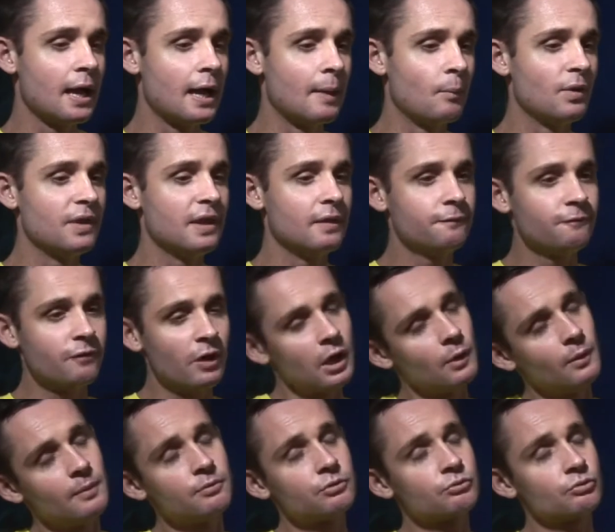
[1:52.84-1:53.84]
We then
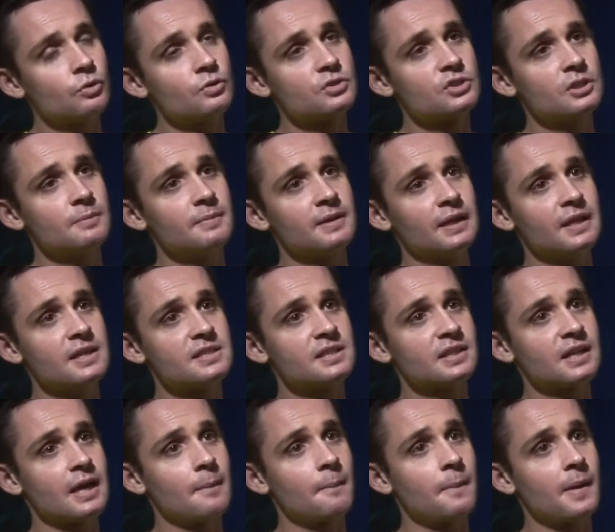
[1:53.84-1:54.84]
follow him through to the Middle Eastern
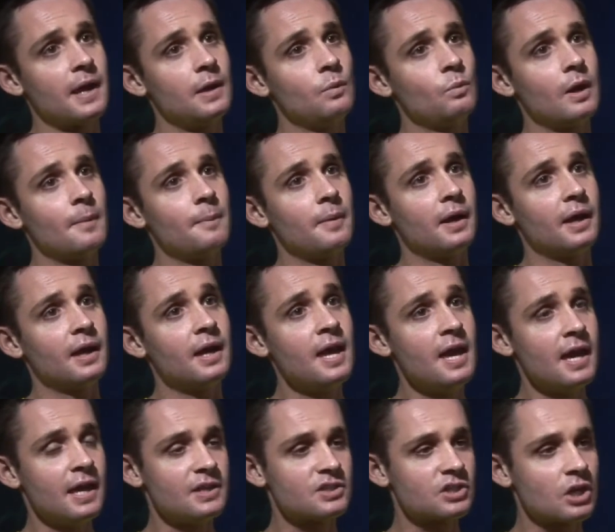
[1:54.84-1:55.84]
campaign, whereby
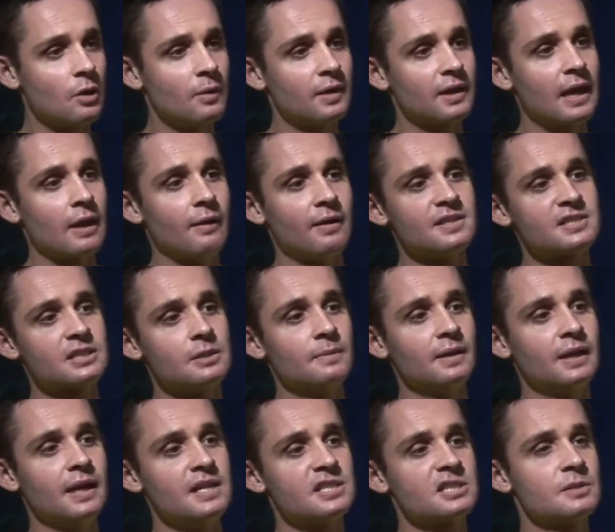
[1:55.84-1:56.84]
he's going out into the
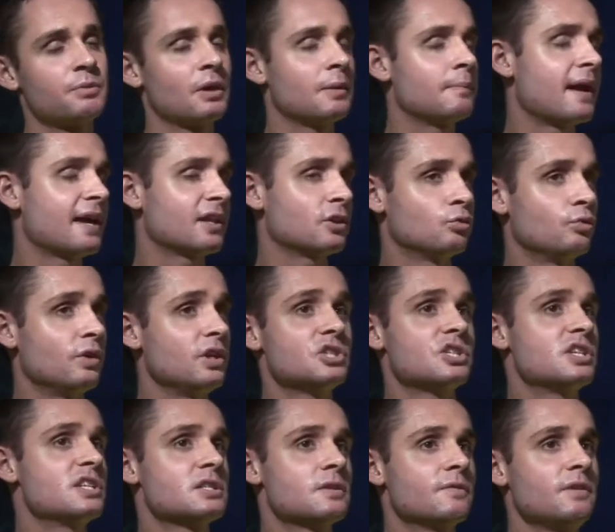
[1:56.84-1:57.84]
Middle East to bring back the
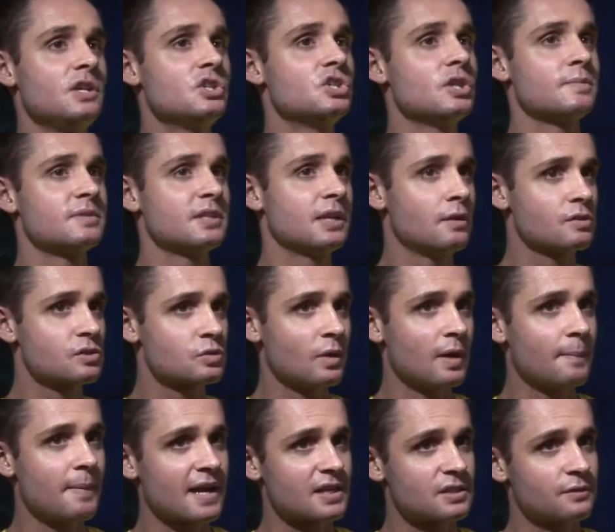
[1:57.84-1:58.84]
riches of Egypt and
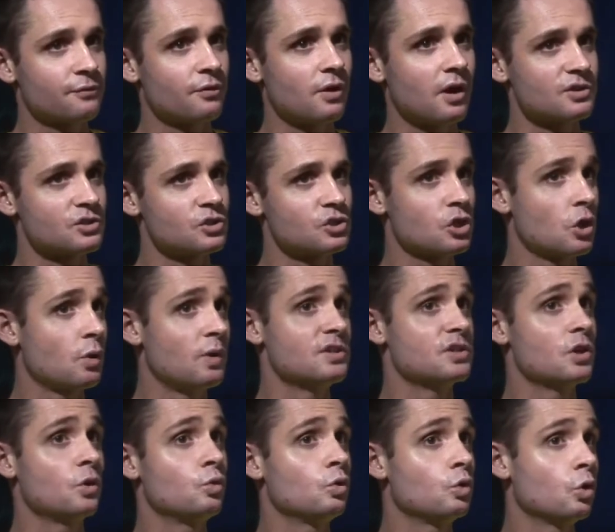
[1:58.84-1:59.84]
elsewhere back to France and show his
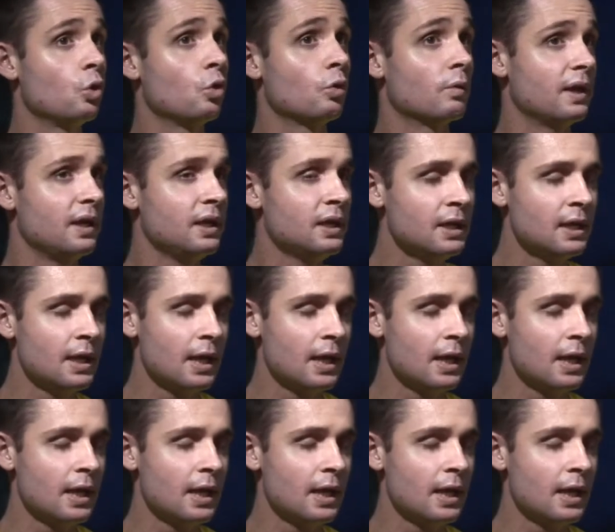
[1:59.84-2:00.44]
own glory.